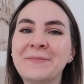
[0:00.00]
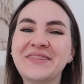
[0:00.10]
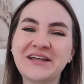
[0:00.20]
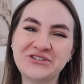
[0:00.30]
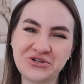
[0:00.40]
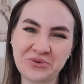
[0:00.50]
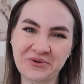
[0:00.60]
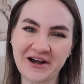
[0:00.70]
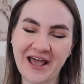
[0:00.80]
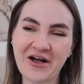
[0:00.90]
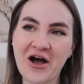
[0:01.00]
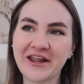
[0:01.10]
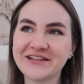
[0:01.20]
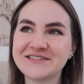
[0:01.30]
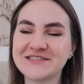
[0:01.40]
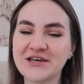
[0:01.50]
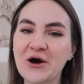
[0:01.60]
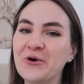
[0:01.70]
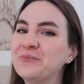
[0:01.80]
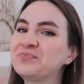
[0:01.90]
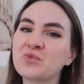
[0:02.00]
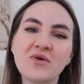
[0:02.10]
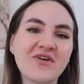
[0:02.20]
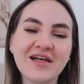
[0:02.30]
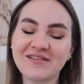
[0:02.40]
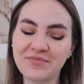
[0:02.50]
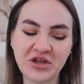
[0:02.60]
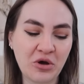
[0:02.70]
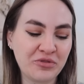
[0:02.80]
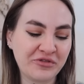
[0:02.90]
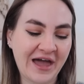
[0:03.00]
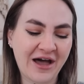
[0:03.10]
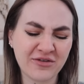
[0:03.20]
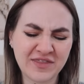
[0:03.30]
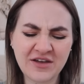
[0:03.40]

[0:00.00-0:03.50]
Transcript: But then Juniper and I caught it, so we've got something going through the house.